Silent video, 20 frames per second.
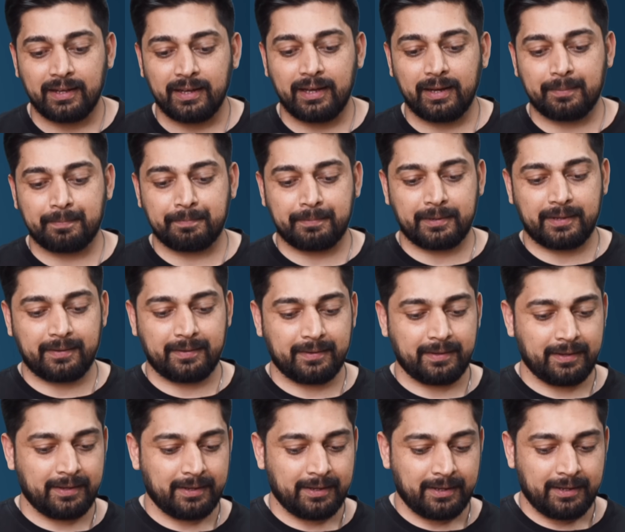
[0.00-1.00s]
Yep.
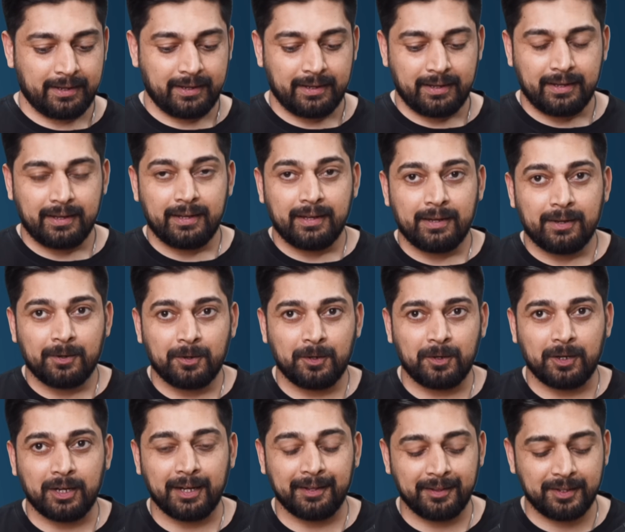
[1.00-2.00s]

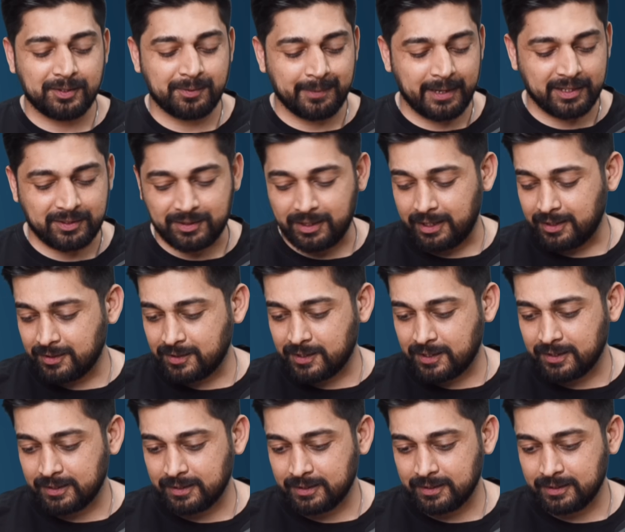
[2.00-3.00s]
Whew, this makes sense.
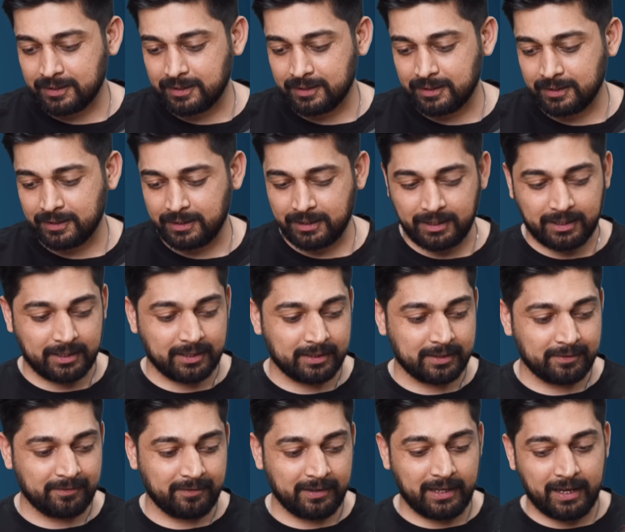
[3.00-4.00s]
Uh,
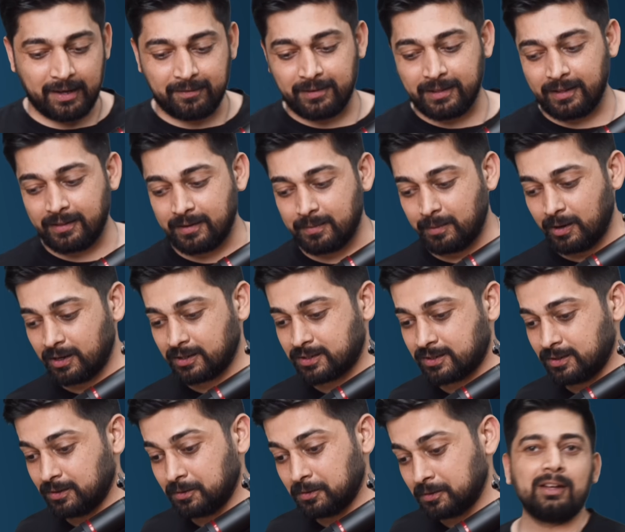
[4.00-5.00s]
we have another box
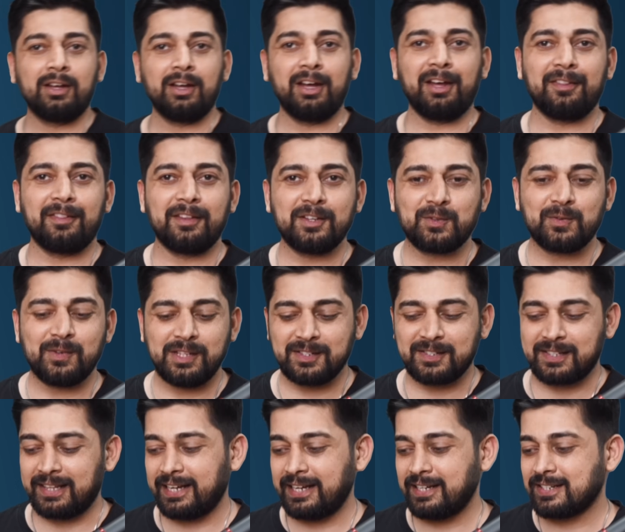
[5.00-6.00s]
too. Uh, this one is
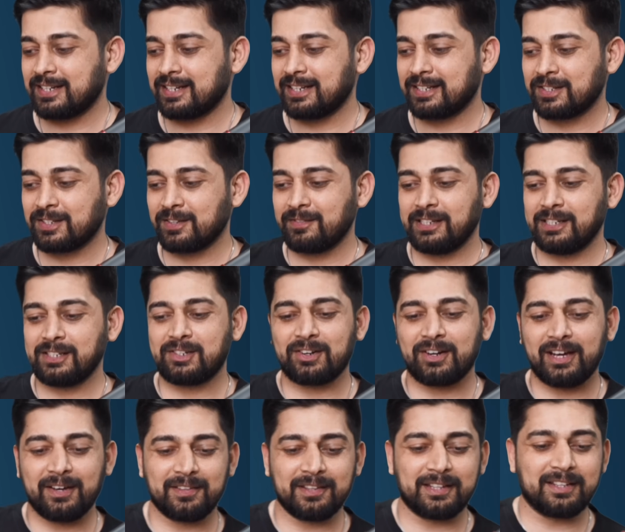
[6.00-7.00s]
light, so we'll
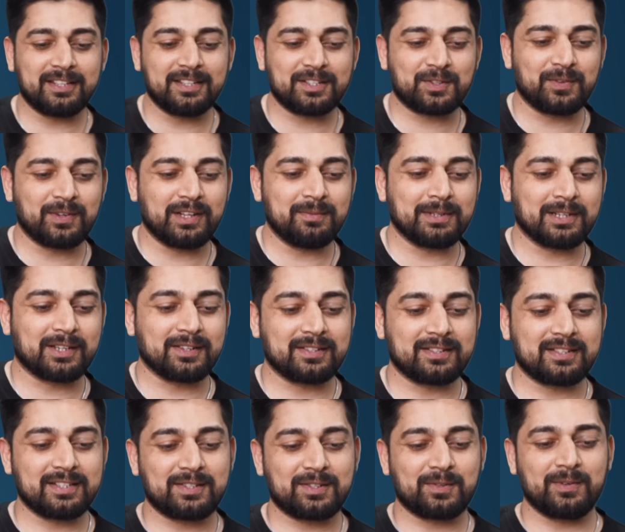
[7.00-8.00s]
try with this one because
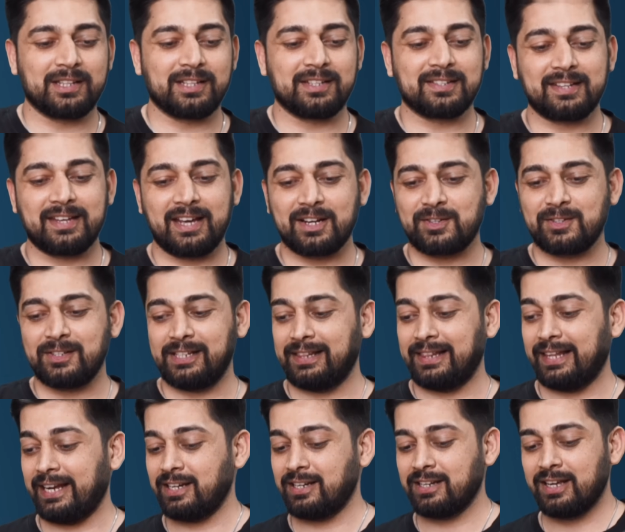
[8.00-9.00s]
this one is actually
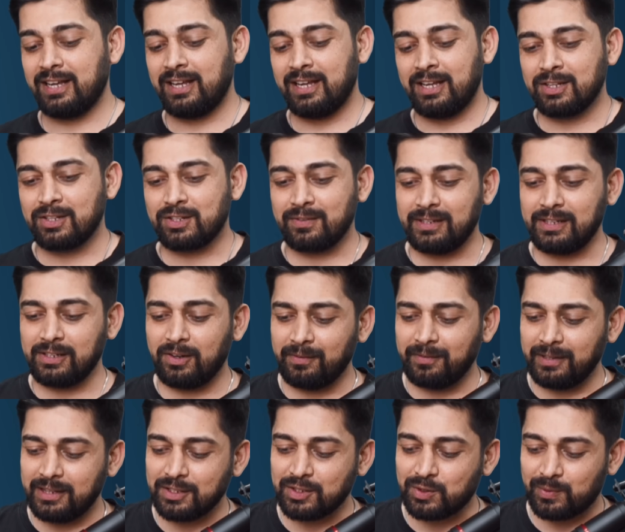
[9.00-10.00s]
light. So we'll go
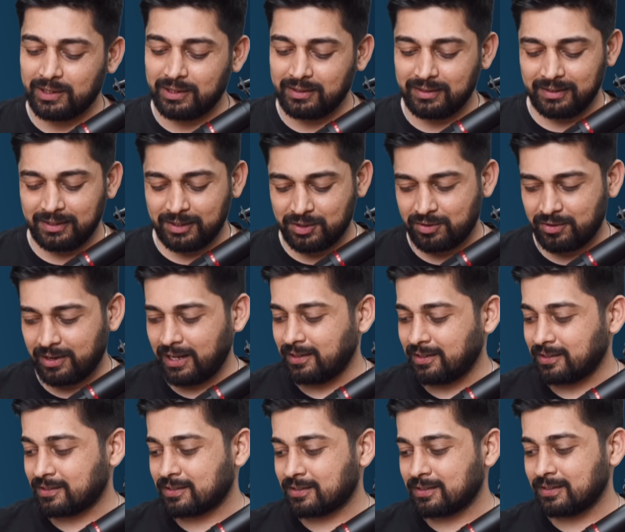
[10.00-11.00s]
with this one. Let's try
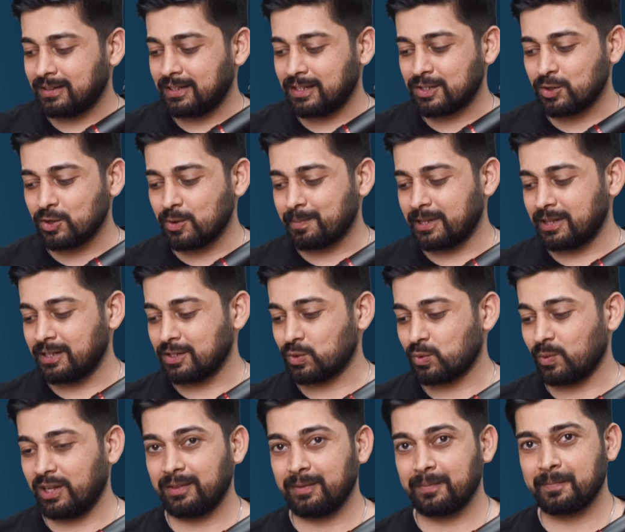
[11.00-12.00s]
this. Let's open this
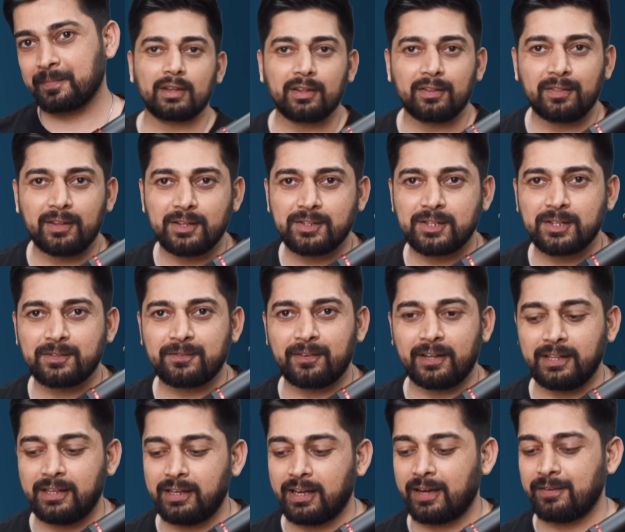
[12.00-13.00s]
one. This is
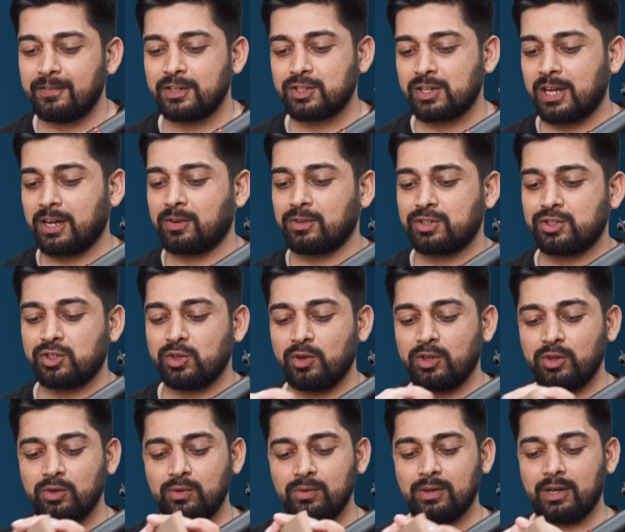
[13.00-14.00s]
funny. I wish I could show
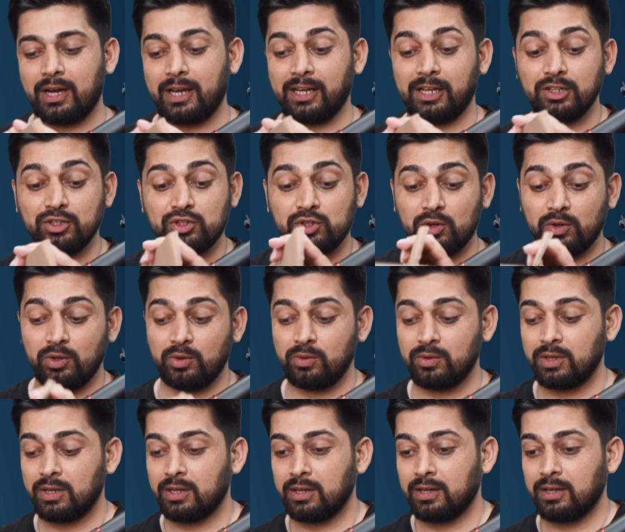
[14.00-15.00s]
you. I can show you.
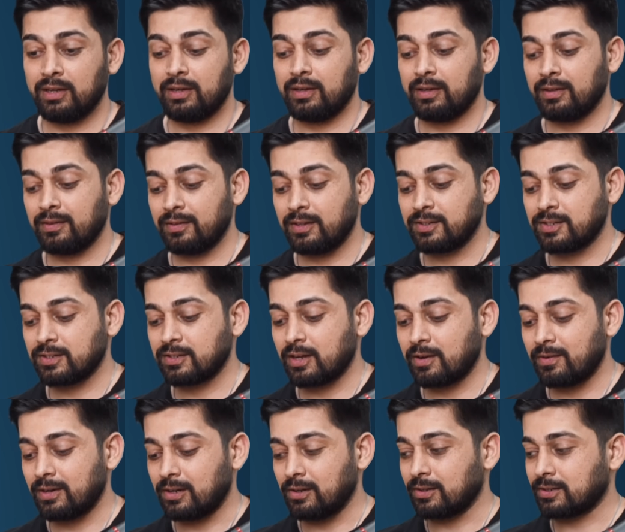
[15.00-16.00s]
This is
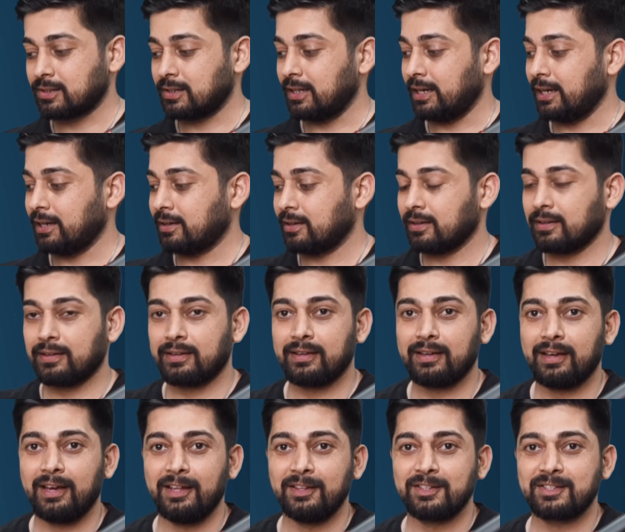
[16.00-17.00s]
how it looks like
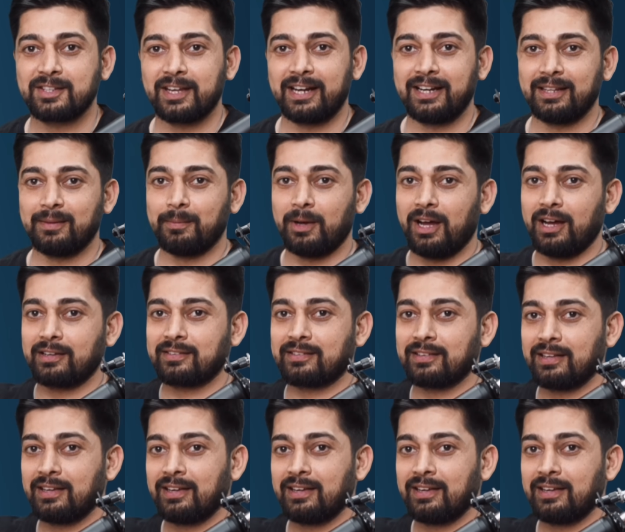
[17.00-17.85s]
inside the box.